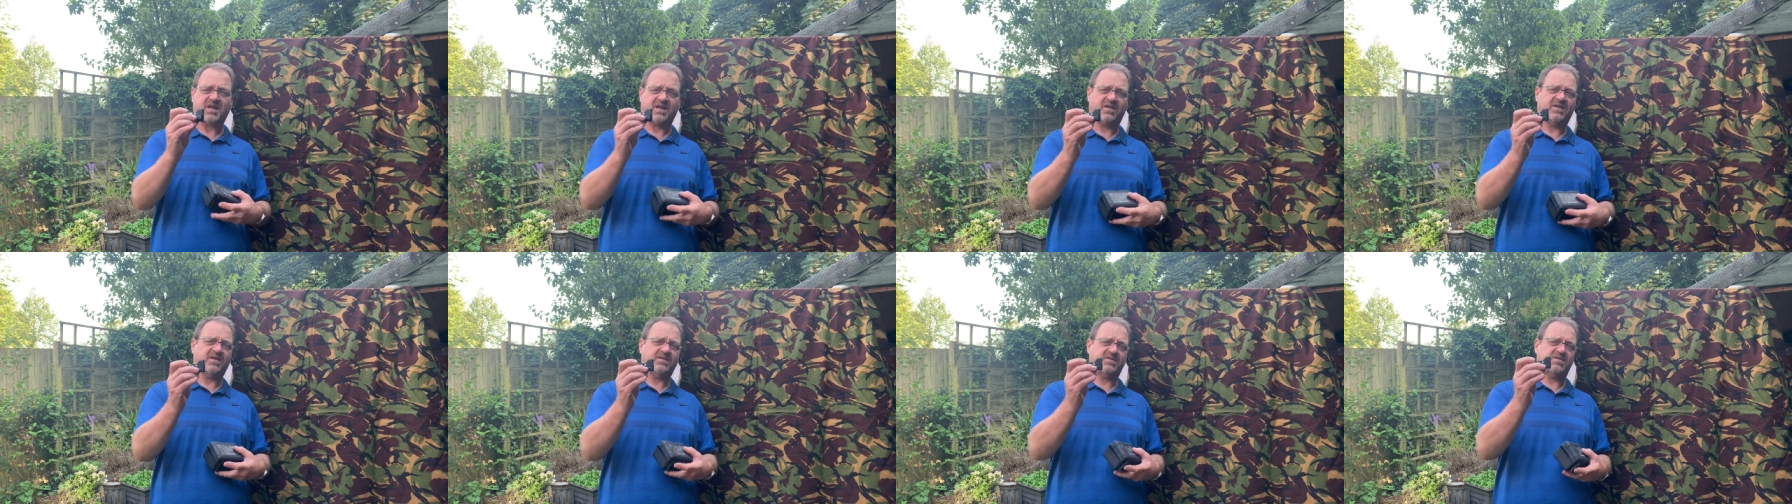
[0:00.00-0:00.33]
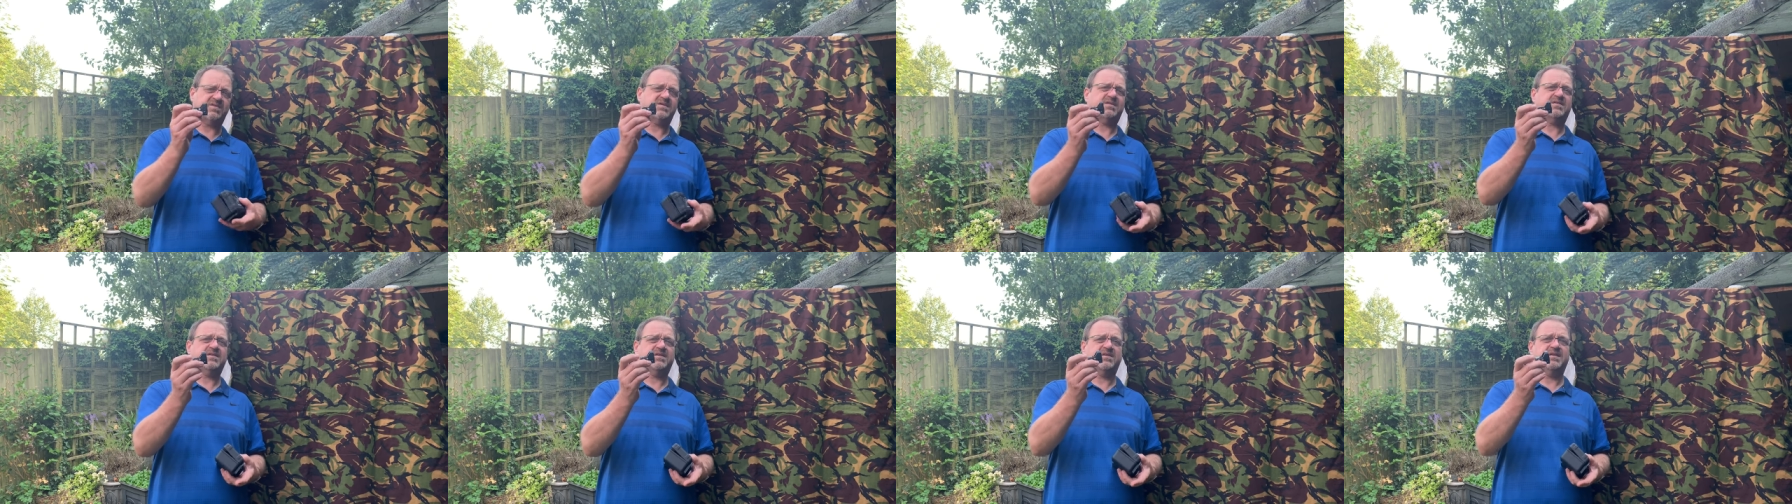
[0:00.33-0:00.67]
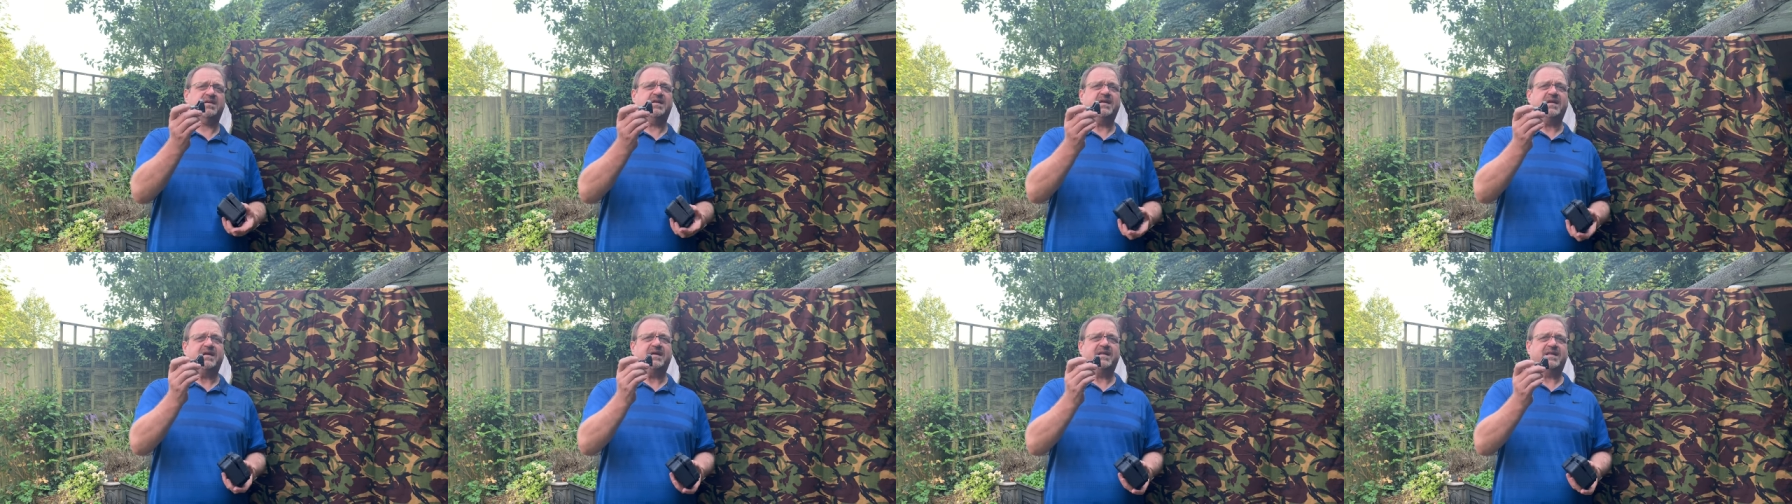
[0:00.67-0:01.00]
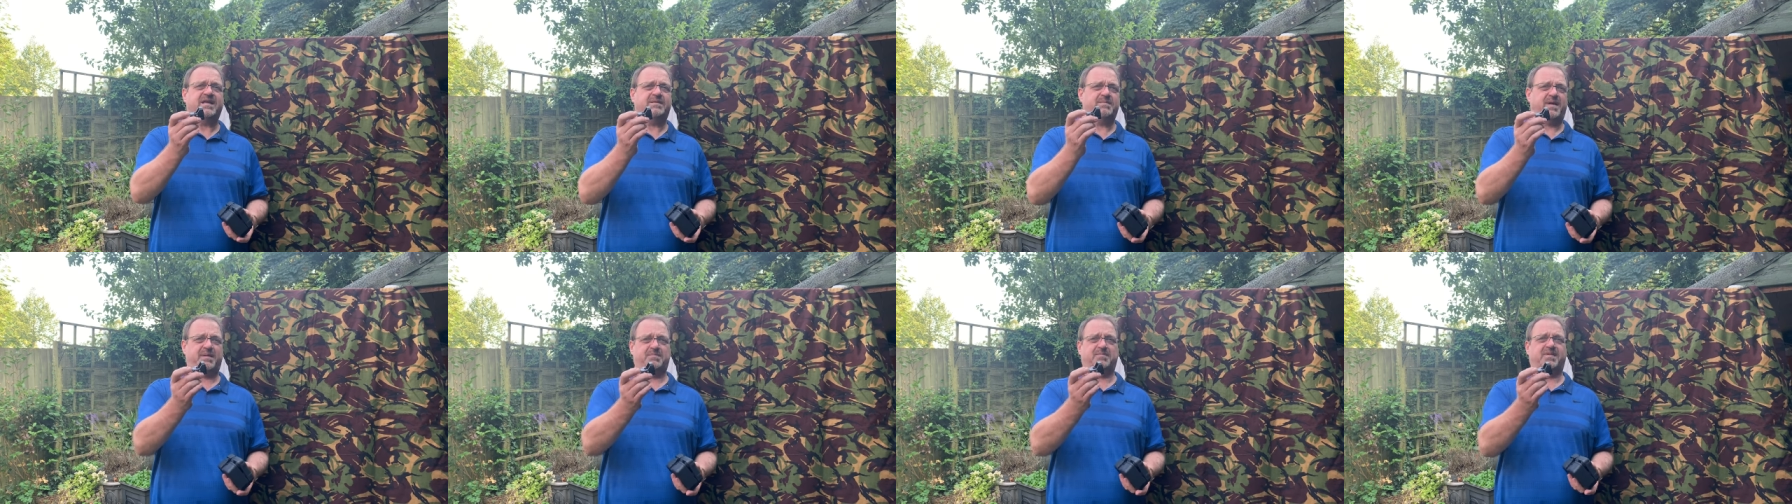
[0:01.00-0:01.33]
this is a
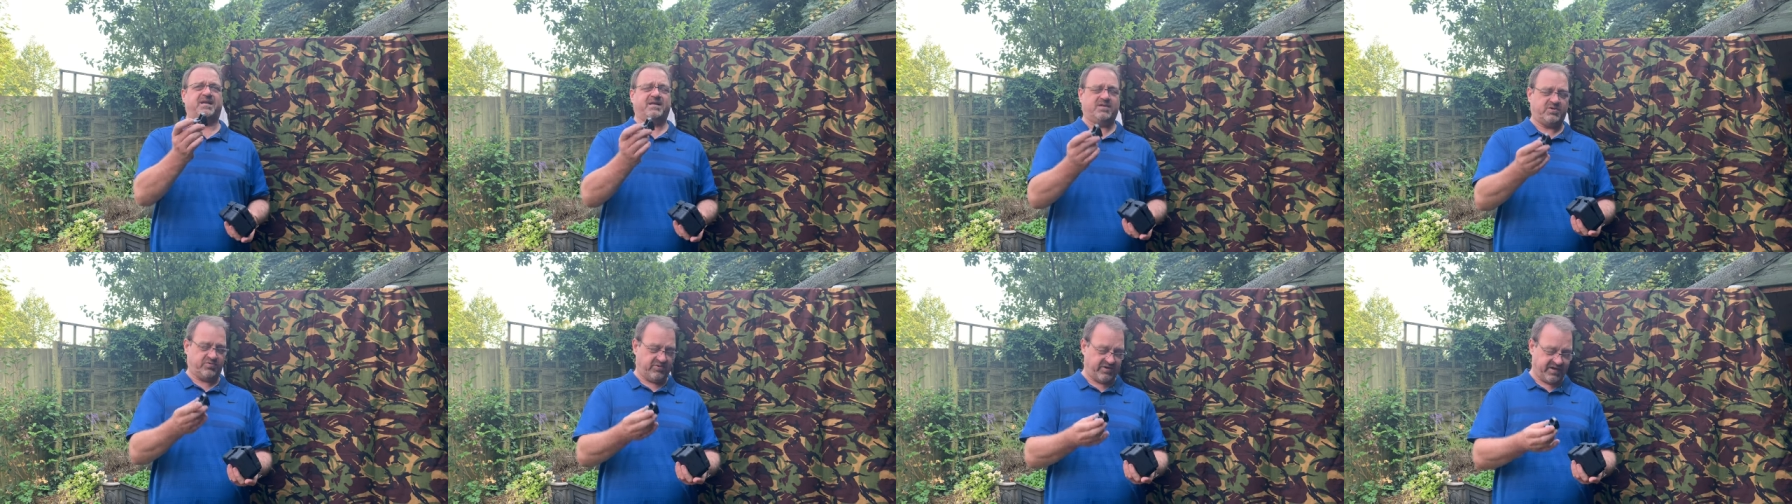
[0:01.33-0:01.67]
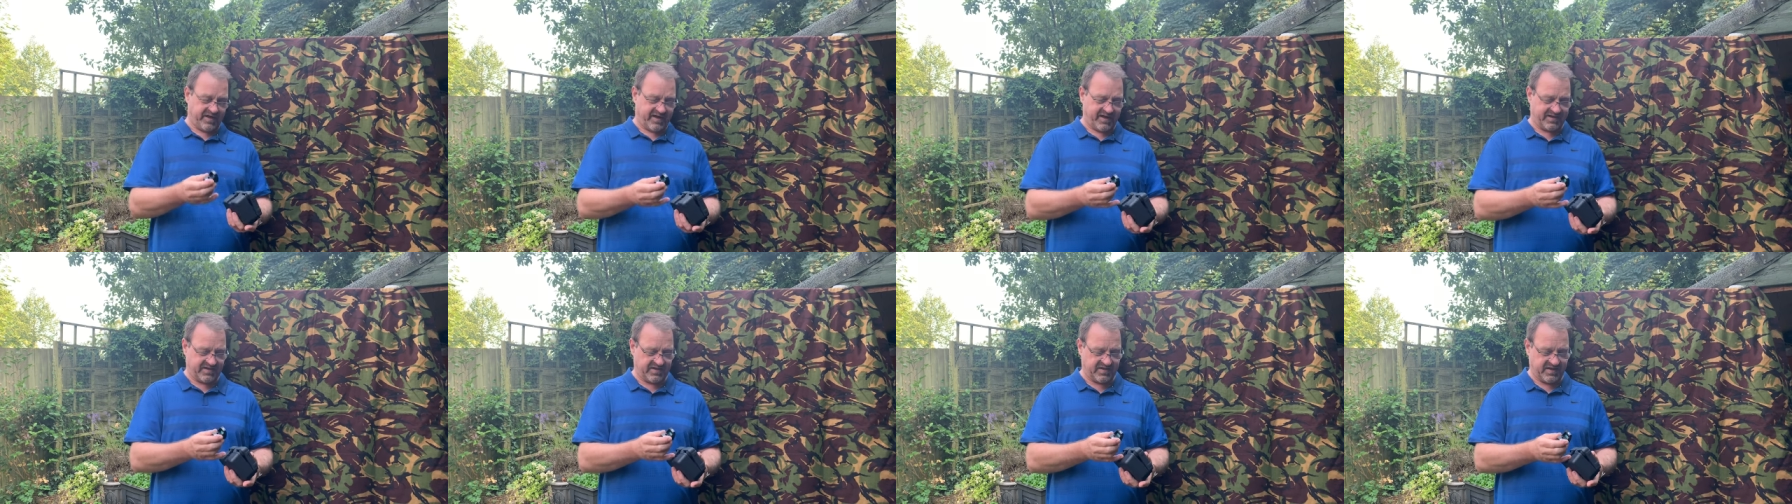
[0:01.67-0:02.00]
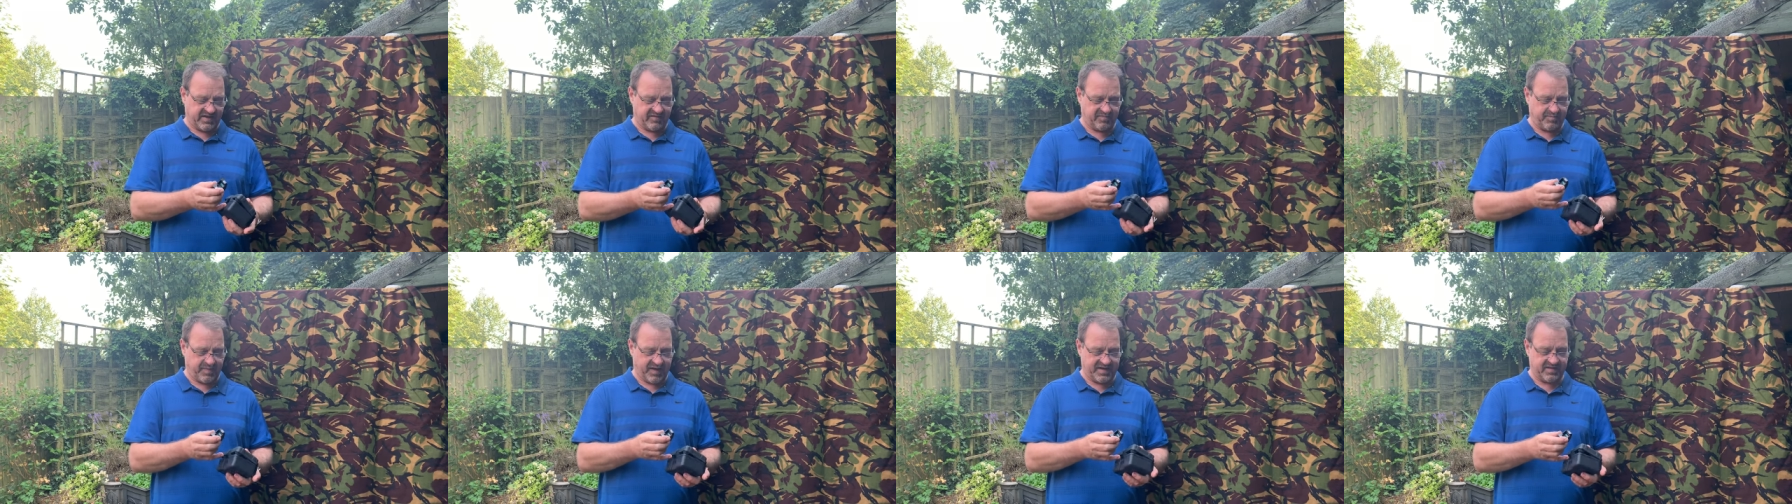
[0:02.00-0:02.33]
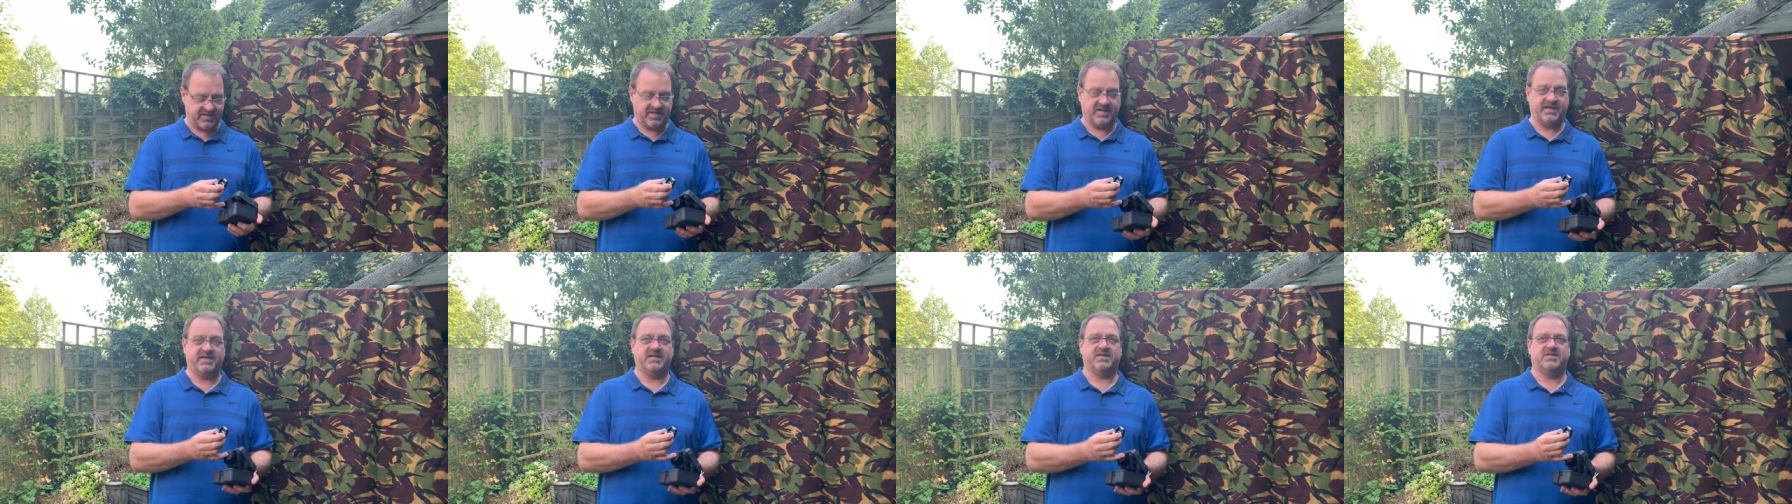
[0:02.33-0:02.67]
they make military grade stuff
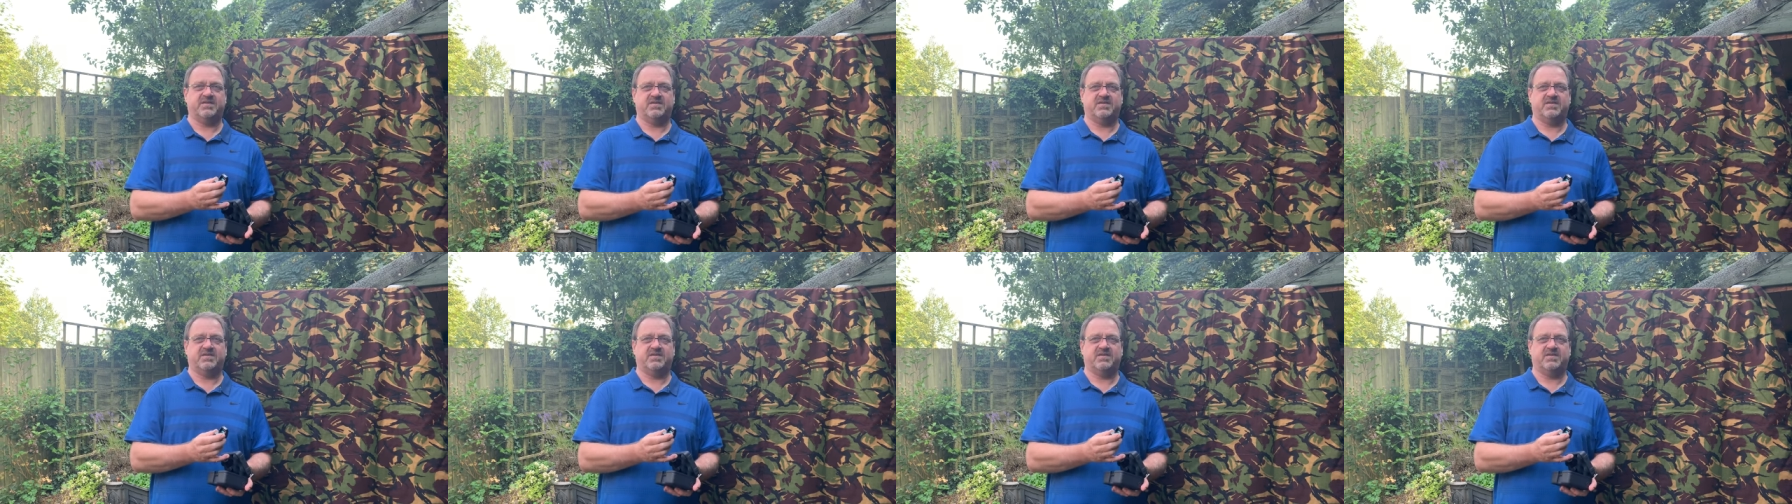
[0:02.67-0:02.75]
basically, and